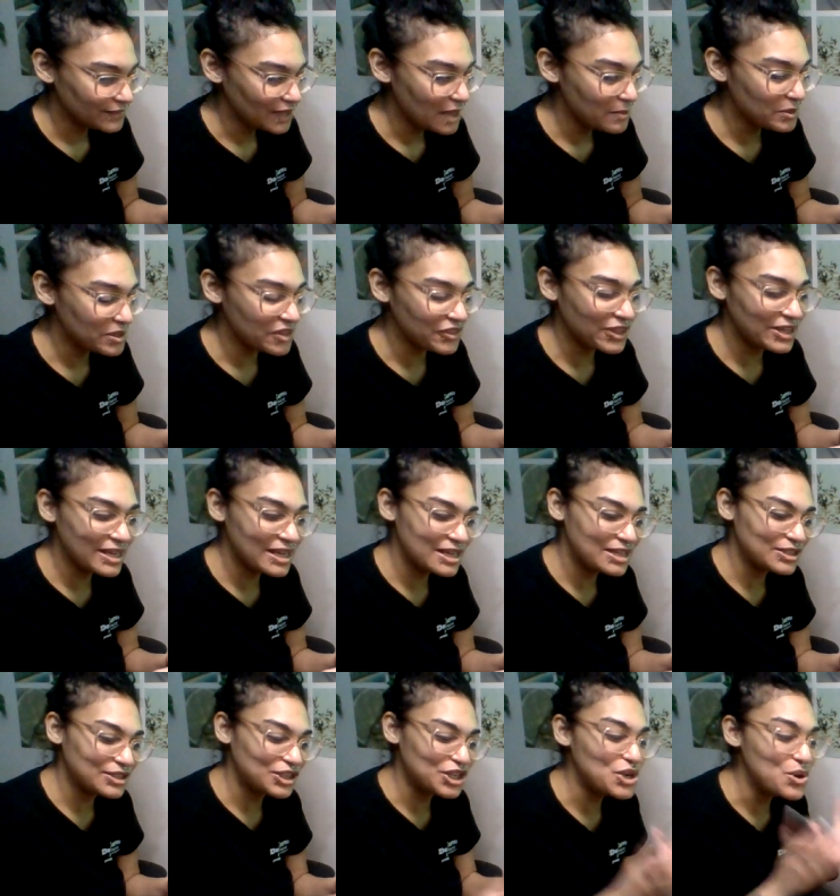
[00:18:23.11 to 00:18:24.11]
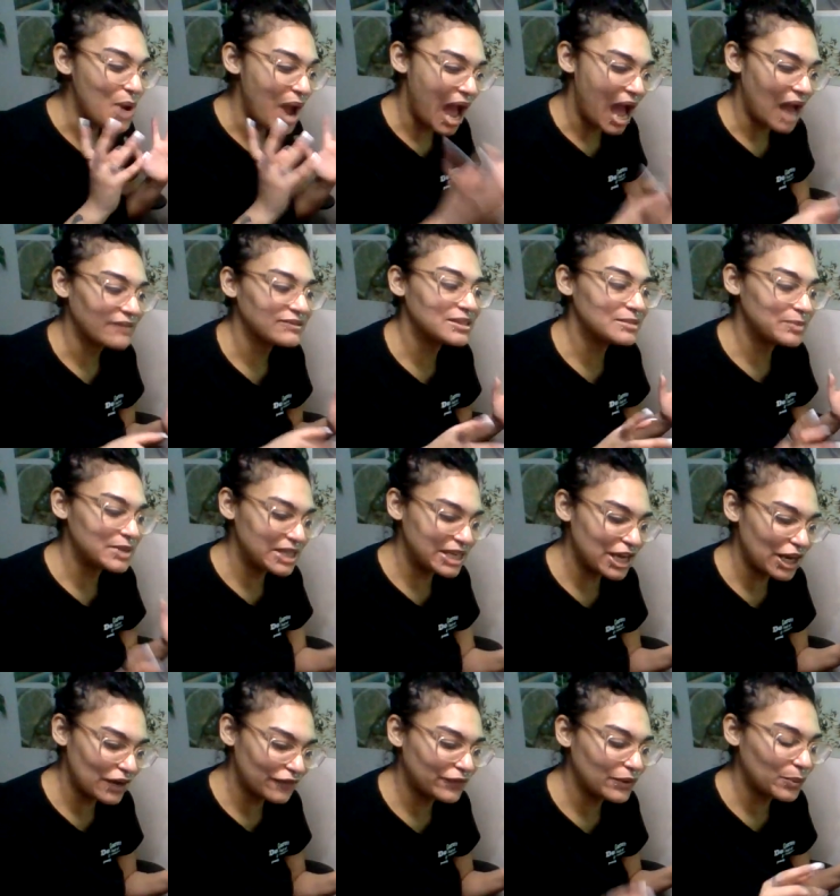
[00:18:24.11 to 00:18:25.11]
But the thing is, you have to be
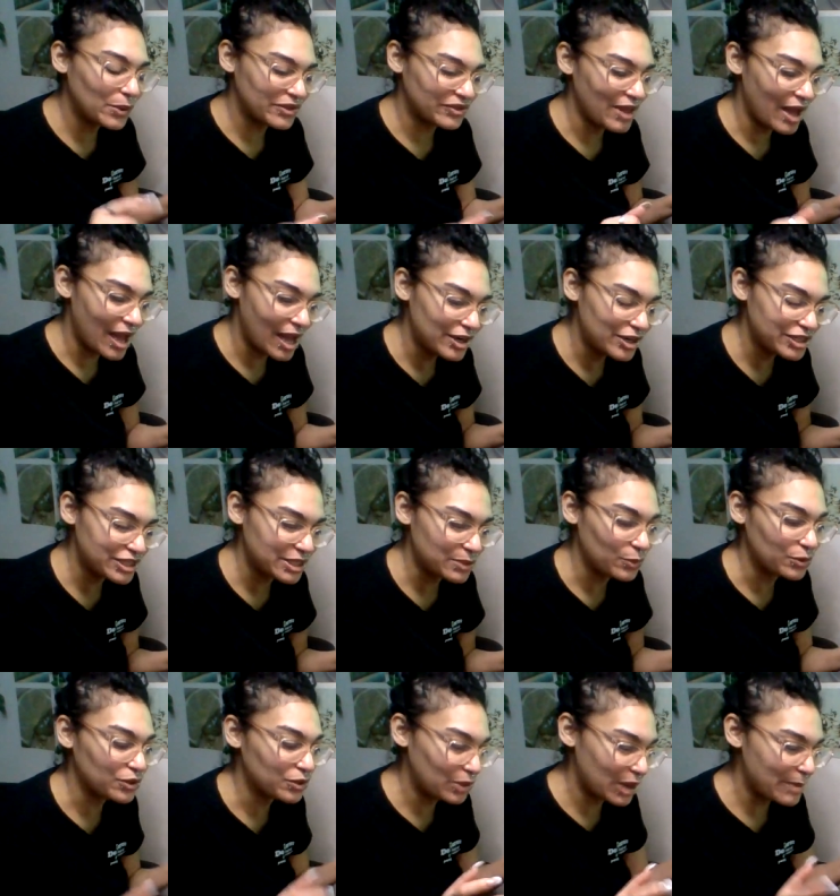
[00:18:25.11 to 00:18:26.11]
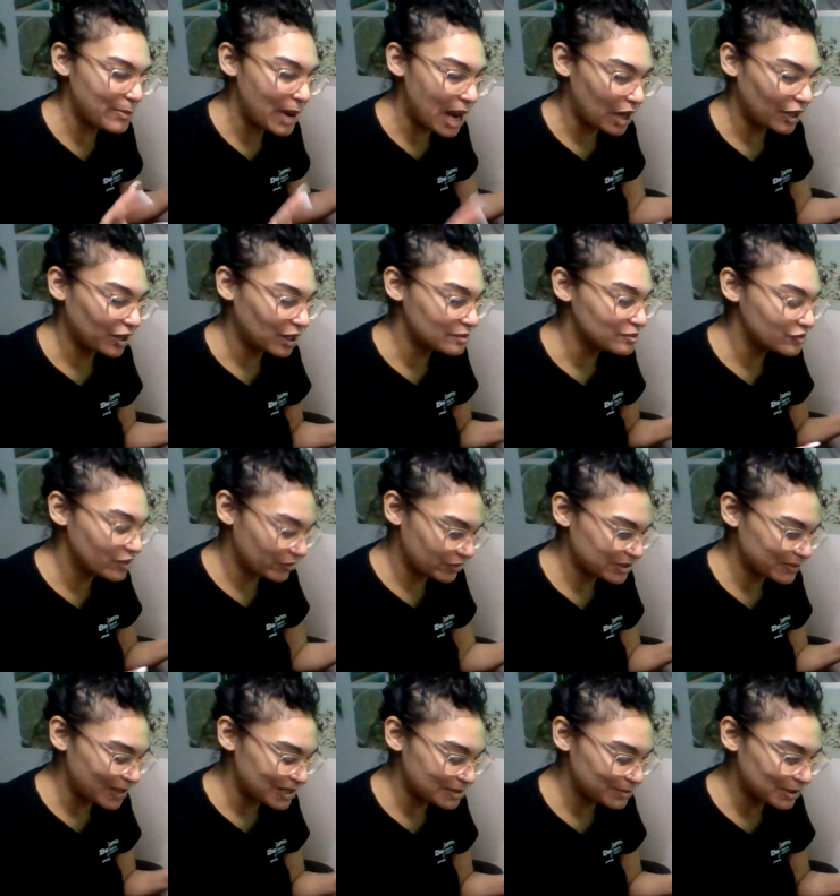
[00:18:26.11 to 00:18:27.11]
careful with that energy. With great power comes great
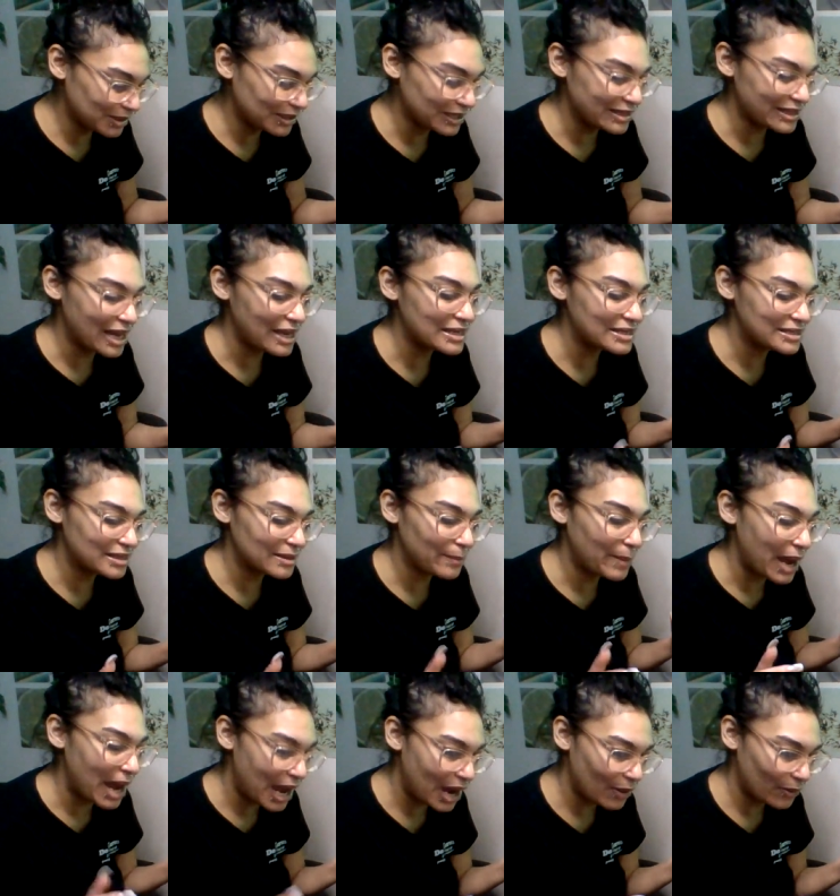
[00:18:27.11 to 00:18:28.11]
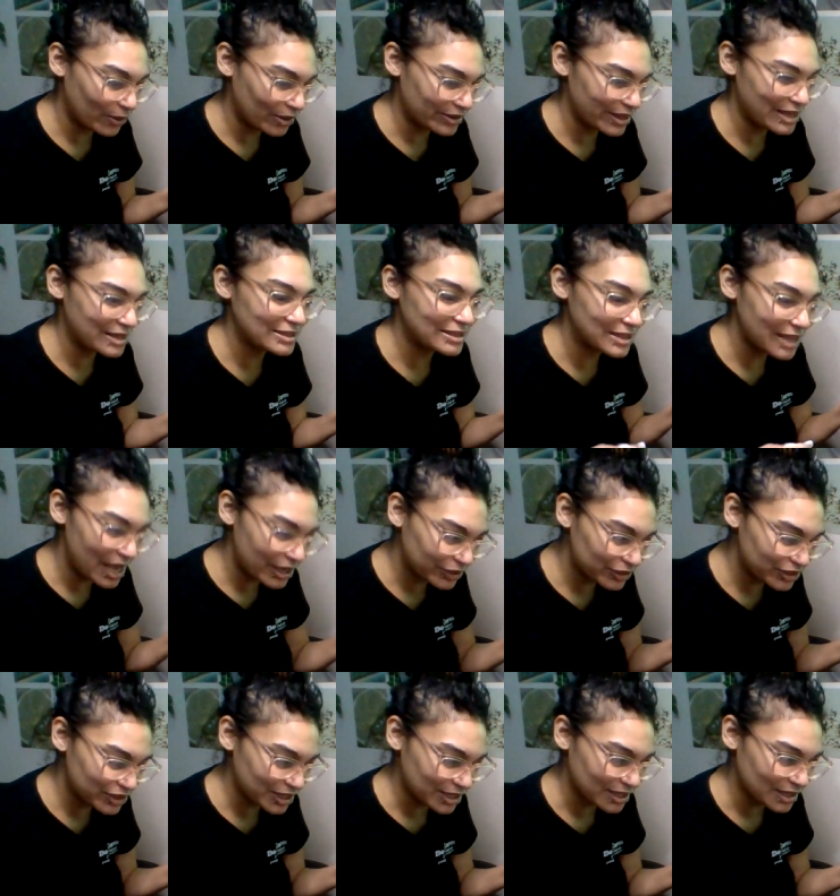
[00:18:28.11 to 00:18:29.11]
responsibility. That is a power. That is an
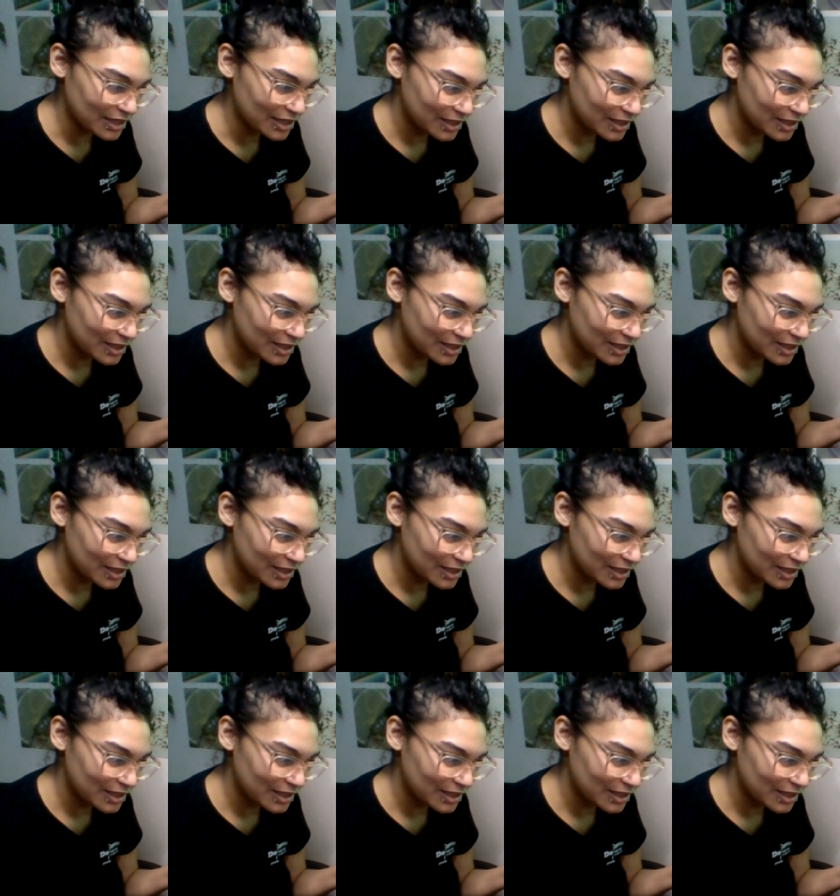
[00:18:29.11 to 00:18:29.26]
energy.